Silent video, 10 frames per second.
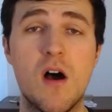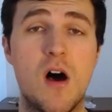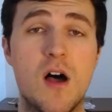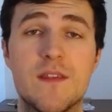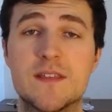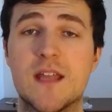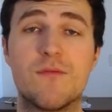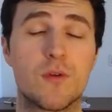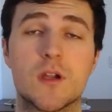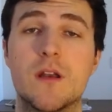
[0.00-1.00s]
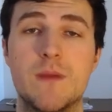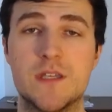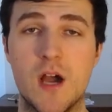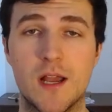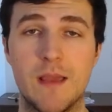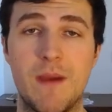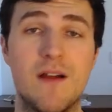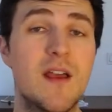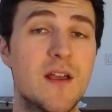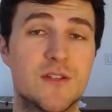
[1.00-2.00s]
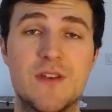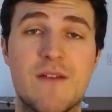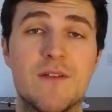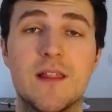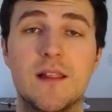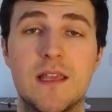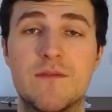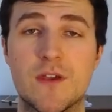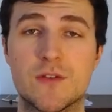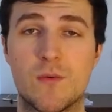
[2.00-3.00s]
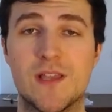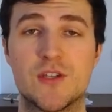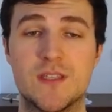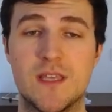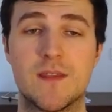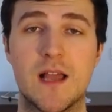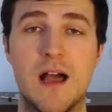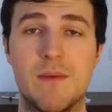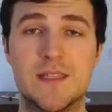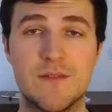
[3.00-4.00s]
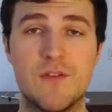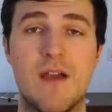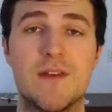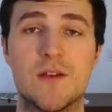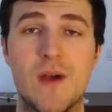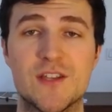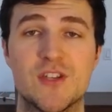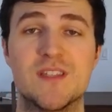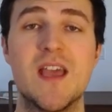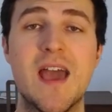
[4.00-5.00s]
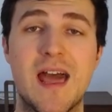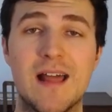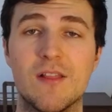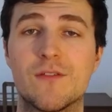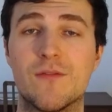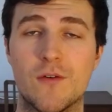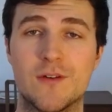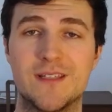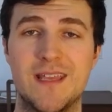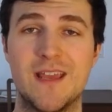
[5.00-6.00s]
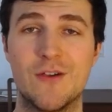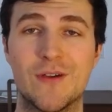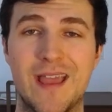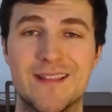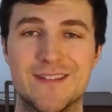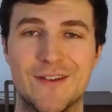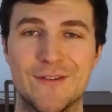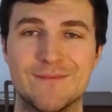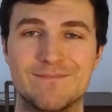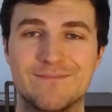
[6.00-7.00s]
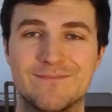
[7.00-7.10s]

All this stuff we're going to be talking about, so definitely leave those questions in the comments if you have any questions, and I look forward to seeing you again soon.